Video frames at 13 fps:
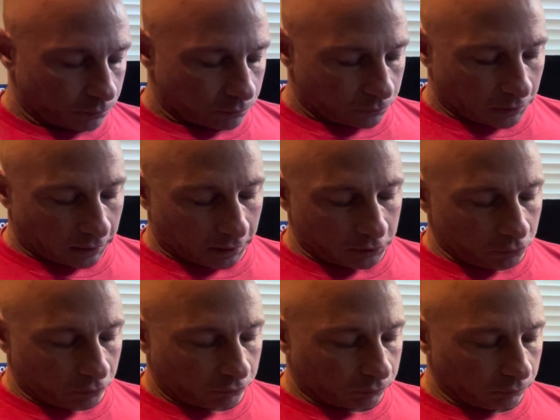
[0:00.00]
Then I
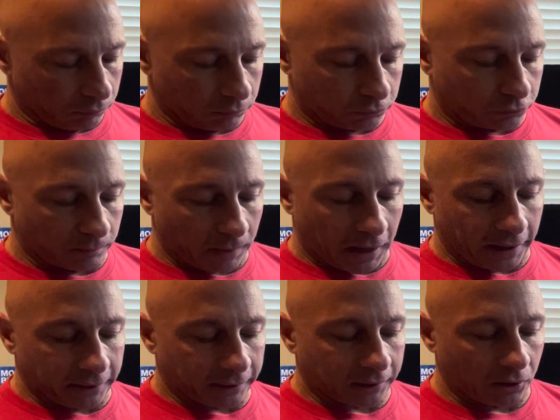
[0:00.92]
use
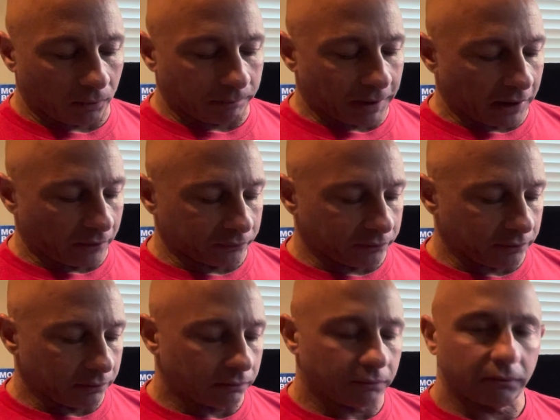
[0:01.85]
Tamiya Compound
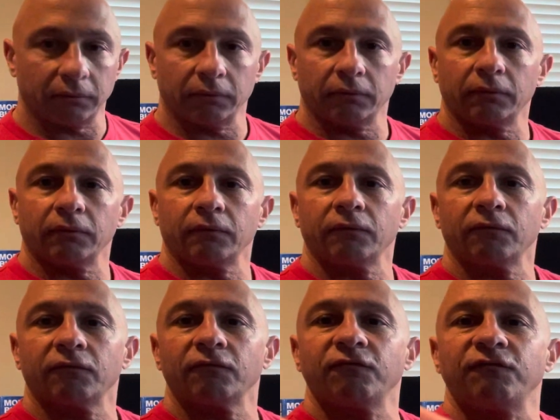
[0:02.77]

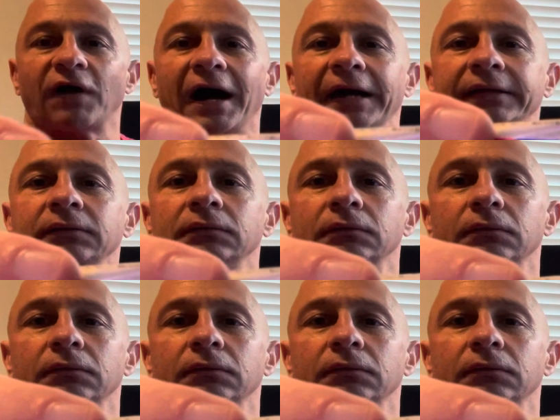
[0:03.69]
Fine.